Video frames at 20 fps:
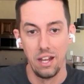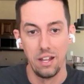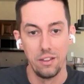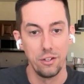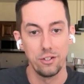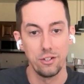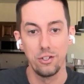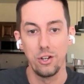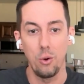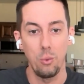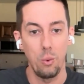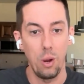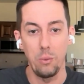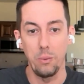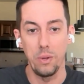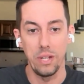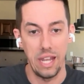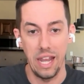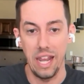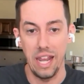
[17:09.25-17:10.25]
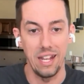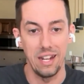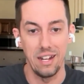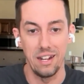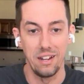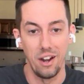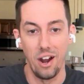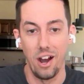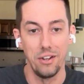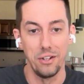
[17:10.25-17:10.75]
there's no way we
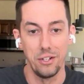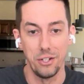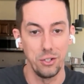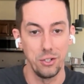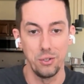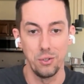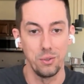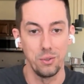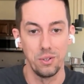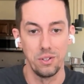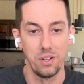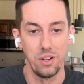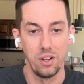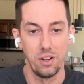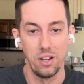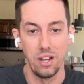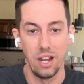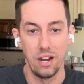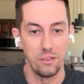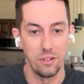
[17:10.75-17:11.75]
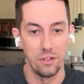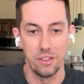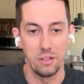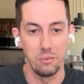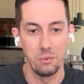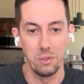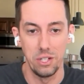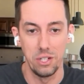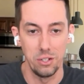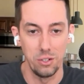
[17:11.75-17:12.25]
can't not do
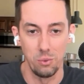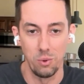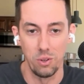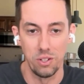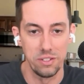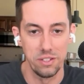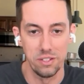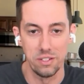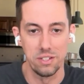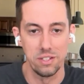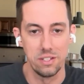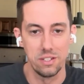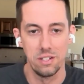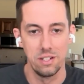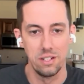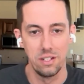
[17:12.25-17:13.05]
everything we do once this,